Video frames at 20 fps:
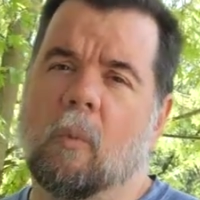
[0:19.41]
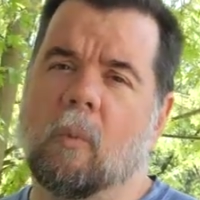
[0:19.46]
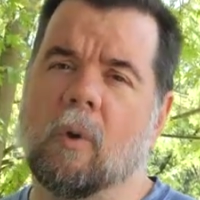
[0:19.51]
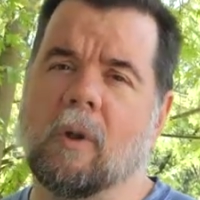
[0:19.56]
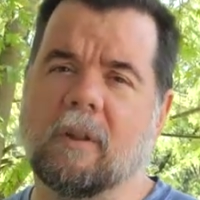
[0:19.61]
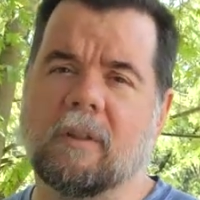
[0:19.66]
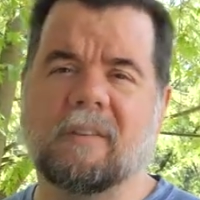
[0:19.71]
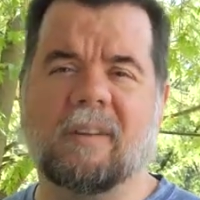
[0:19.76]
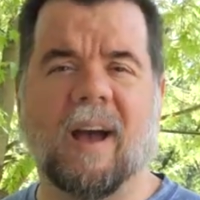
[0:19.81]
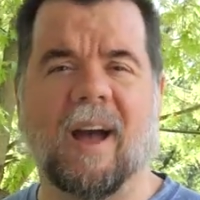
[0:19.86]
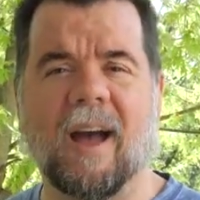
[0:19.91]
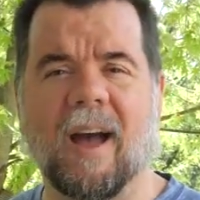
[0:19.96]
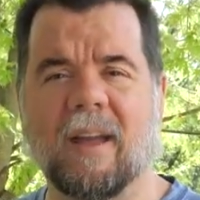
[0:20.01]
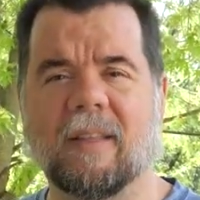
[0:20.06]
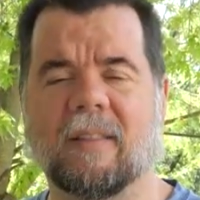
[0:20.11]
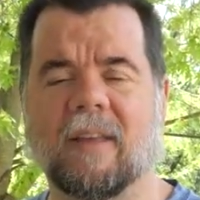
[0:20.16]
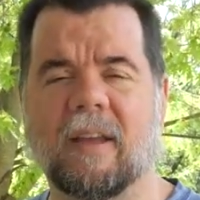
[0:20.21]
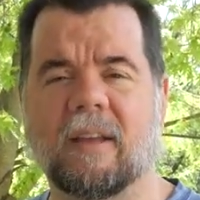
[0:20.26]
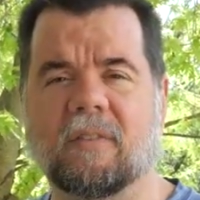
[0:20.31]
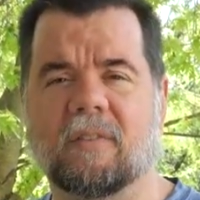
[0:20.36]
Wanted to
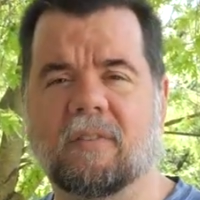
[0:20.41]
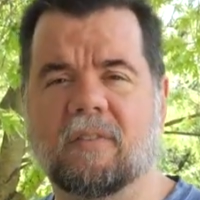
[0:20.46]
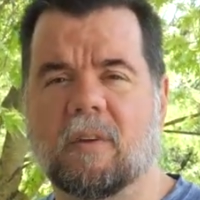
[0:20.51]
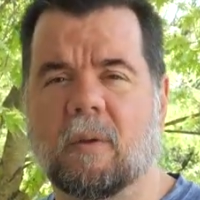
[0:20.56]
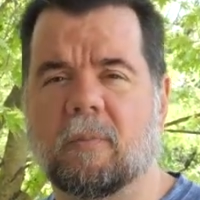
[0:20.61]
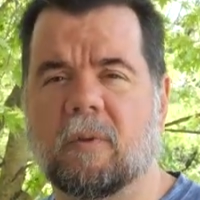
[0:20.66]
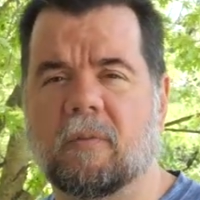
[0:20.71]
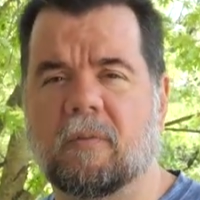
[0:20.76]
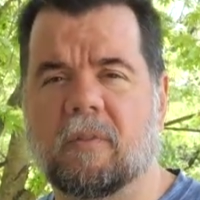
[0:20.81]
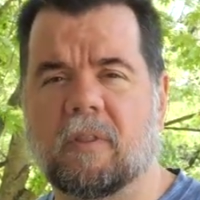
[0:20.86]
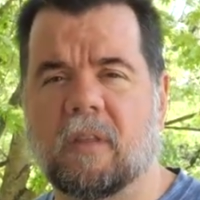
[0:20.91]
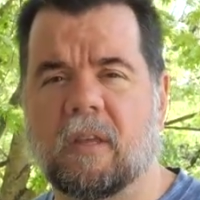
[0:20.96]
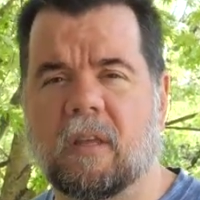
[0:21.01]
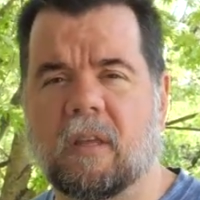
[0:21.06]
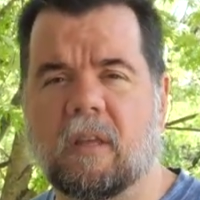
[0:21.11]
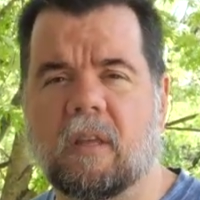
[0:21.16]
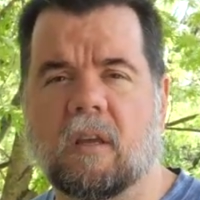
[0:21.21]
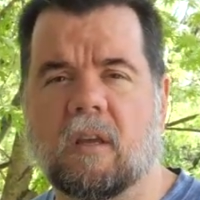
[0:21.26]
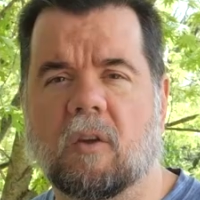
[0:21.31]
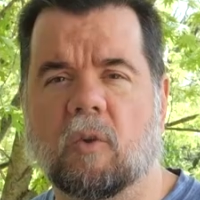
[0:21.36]
highlight some of
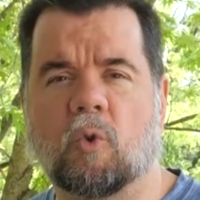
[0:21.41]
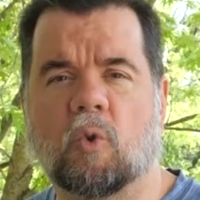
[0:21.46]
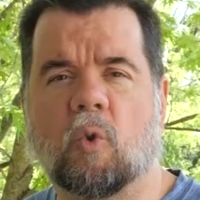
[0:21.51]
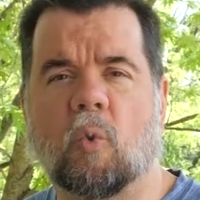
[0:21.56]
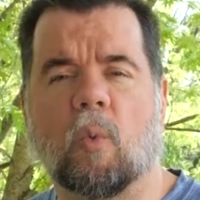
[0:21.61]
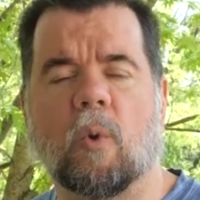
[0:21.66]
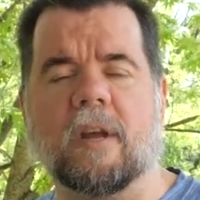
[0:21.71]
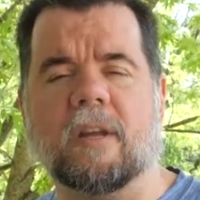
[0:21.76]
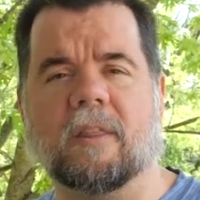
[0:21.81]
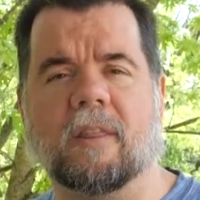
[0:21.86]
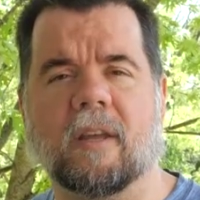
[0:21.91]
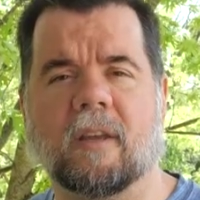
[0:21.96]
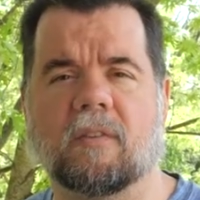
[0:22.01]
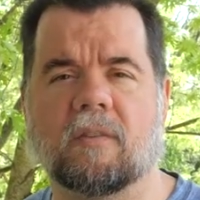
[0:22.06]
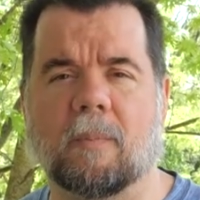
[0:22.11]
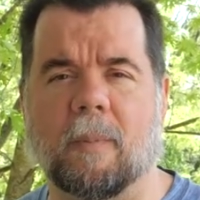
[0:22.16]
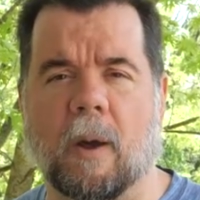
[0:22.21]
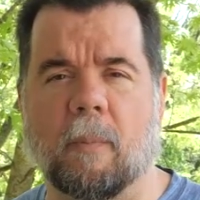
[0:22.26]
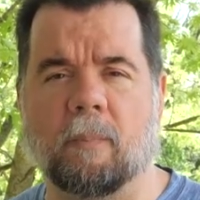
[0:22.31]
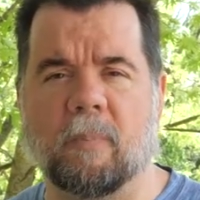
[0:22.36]
the great
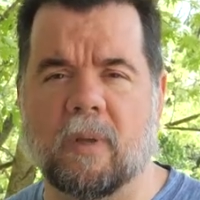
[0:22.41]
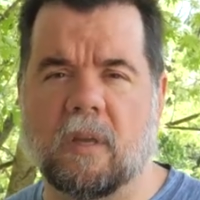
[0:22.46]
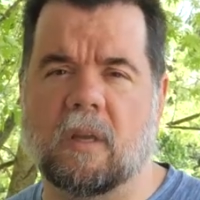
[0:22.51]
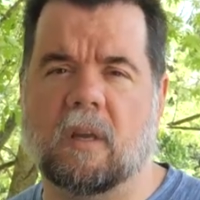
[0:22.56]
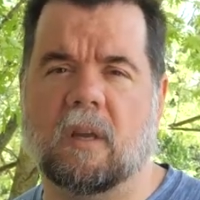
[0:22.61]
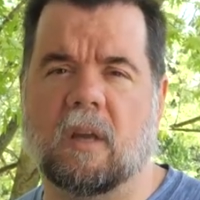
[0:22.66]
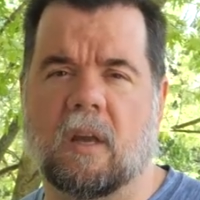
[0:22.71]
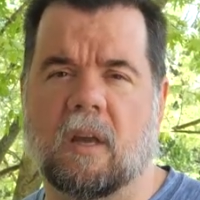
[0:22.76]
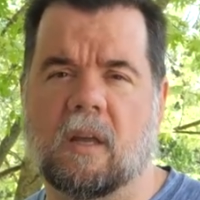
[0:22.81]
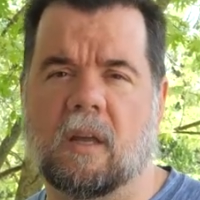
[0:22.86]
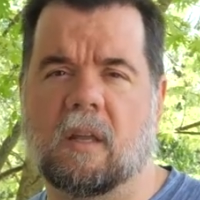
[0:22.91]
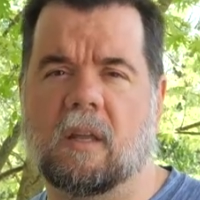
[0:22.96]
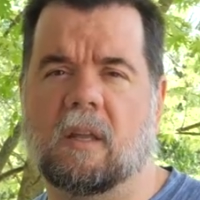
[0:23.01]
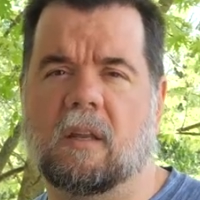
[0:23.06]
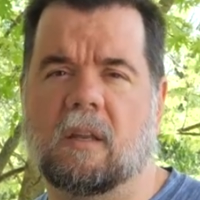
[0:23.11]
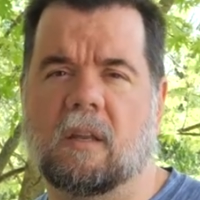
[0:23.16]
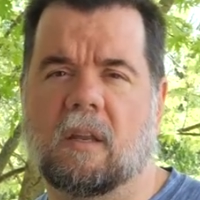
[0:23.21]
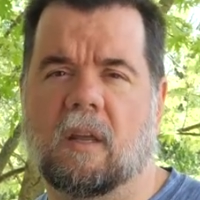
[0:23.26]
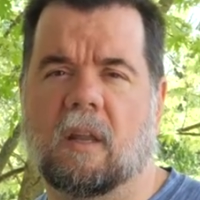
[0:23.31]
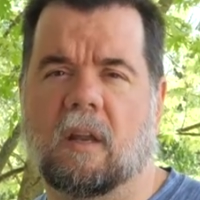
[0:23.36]
things about being
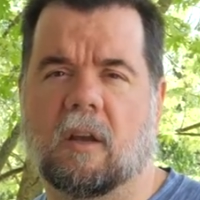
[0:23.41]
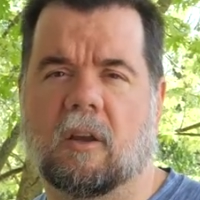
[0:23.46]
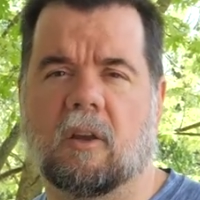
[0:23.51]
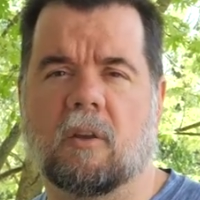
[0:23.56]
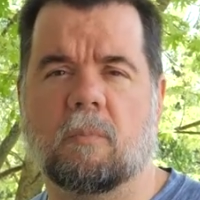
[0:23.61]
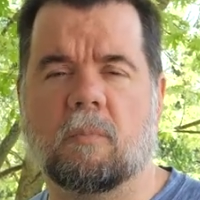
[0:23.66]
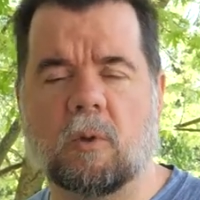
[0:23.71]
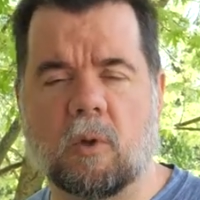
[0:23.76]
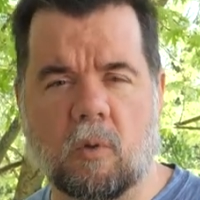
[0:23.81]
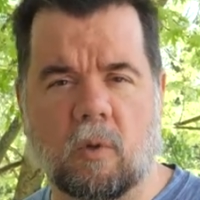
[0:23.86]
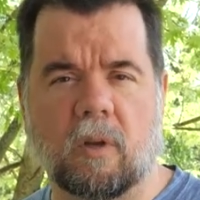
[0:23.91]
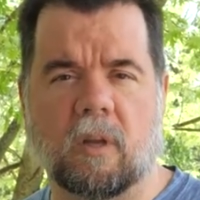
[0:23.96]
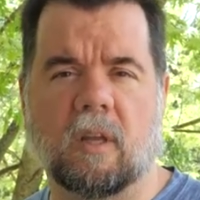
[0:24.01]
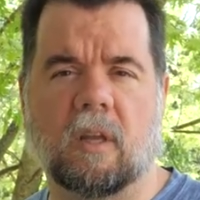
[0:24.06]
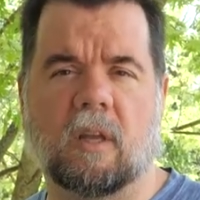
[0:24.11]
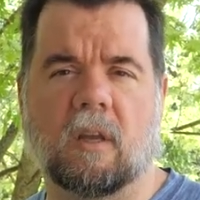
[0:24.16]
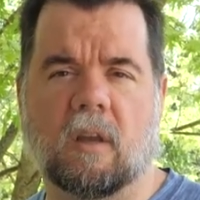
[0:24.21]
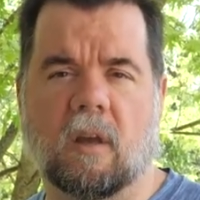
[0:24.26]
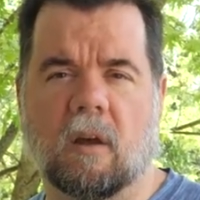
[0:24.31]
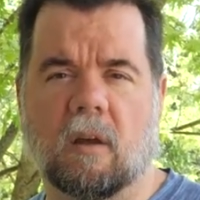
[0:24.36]
in a
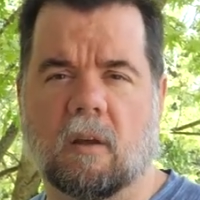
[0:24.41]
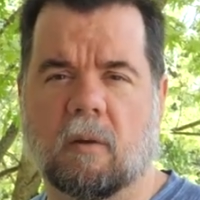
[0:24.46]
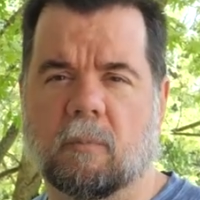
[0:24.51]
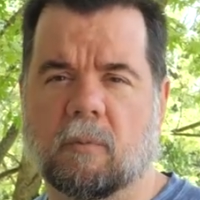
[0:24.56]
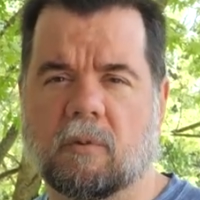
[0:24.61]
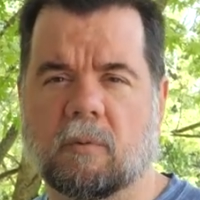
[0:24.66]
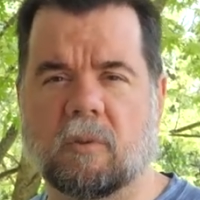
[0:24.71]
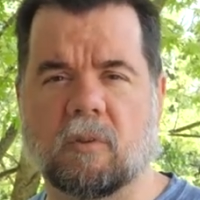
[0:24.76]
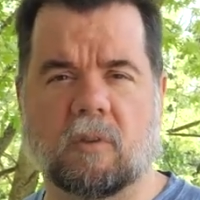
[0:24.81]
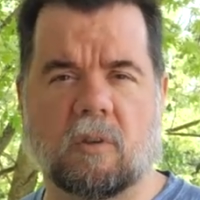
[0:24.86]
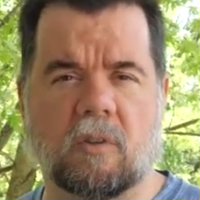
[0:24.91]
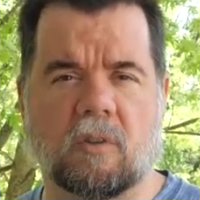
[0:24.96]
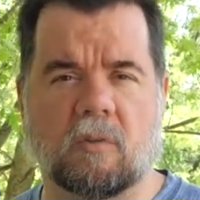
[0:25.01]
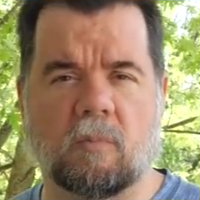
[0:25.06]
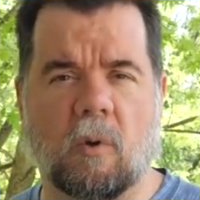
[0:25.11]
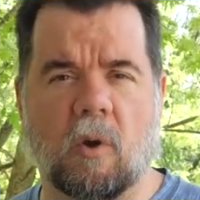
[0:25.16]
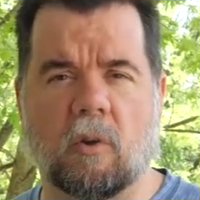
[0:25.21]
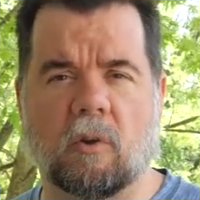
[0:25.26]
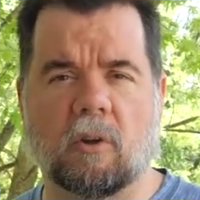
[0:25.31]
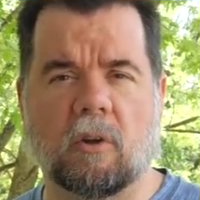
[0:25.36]
community, especially a
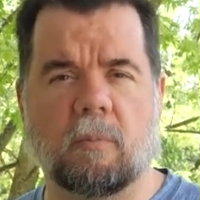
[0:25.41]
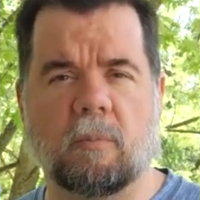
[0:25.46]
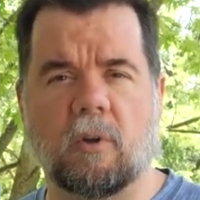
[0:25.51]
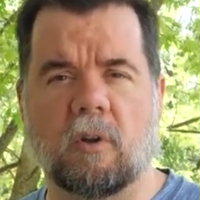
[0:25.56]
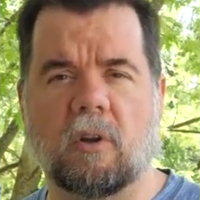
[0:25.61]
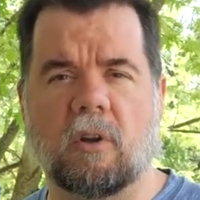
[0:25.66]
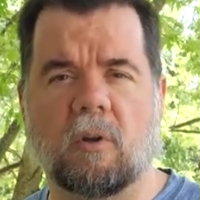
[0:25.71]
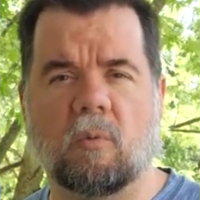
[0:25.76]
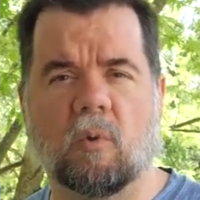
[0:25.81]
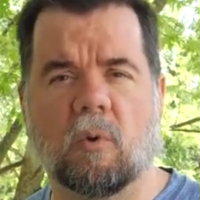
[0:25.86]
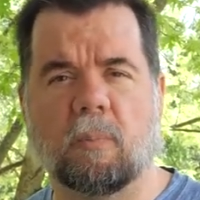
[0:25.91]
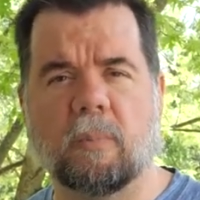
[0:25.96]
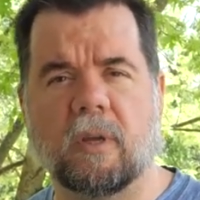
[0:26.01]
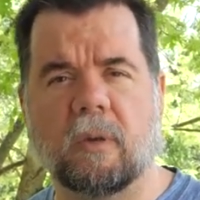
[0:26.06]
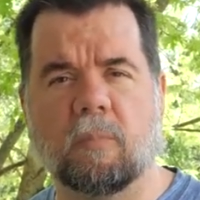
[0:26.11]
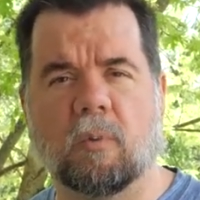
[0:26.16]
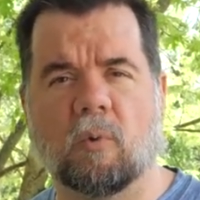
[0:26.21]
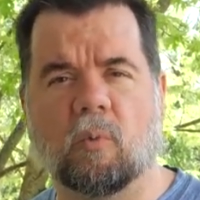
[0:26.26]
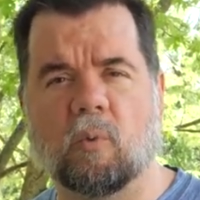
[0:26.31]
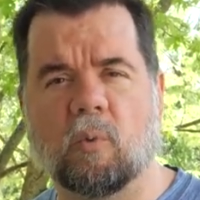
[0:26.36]
smaller community where
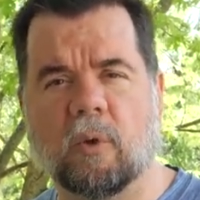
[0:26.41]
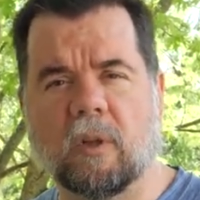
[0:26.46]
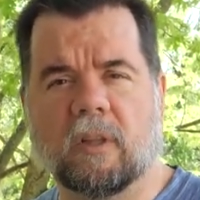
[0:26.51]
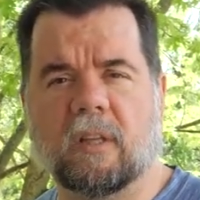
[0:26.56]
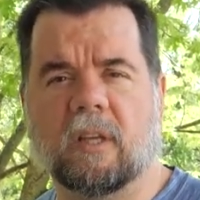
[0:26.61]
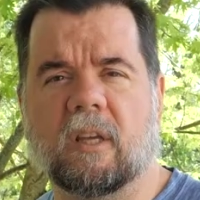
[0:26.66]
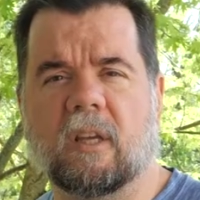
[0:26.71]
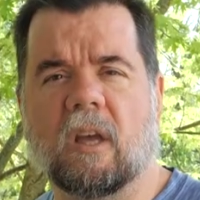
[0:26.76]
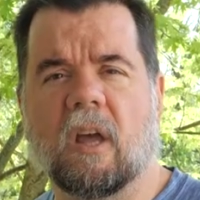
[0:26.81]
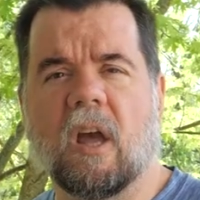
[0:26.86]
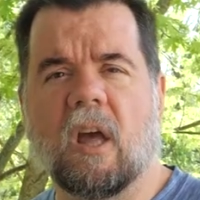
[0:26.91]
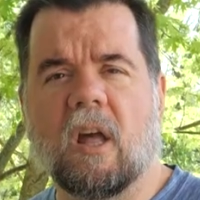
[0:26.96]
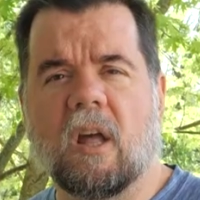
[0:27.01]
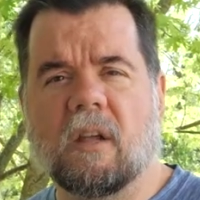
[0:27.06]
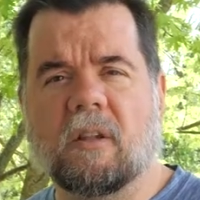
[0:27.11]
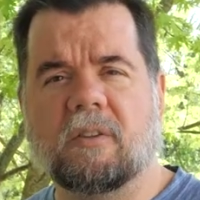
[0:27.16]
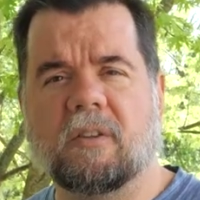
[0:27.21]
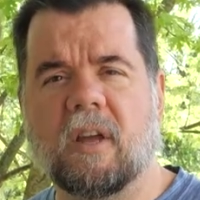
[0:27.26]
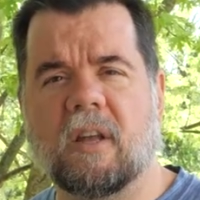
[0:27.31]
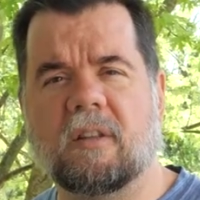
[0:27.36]
people really
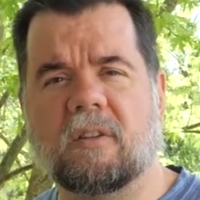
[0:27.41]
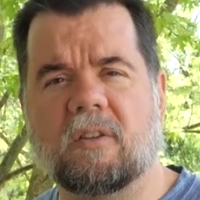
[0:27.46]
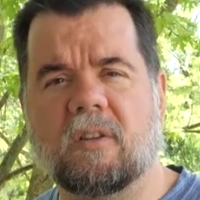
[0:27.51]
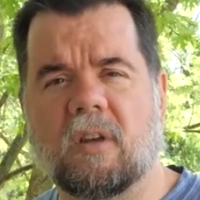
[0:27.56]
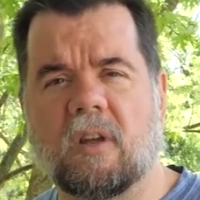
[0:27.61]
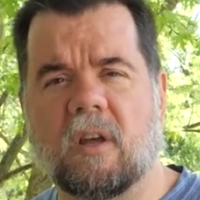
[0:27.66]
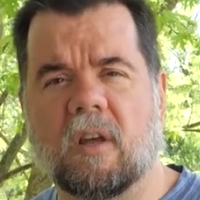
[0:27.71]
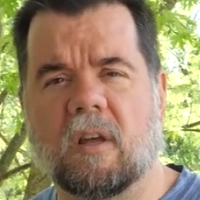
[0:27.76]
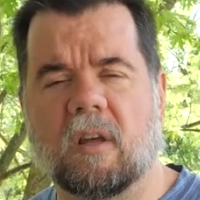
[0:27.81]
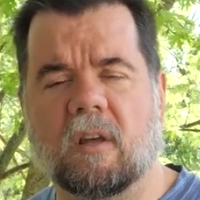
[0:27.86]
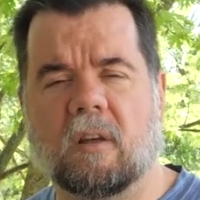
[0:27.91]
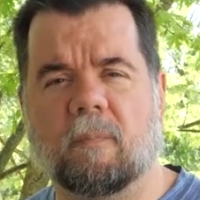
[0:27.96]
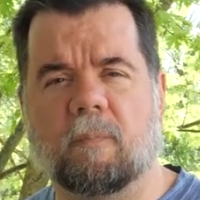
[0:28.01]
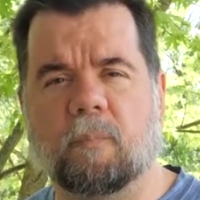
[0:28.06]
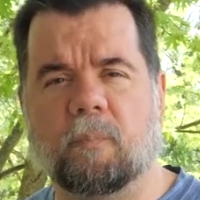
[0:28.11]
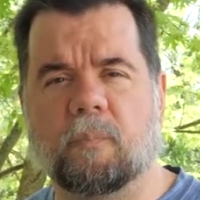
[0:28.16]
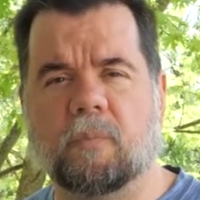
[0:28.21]
tend to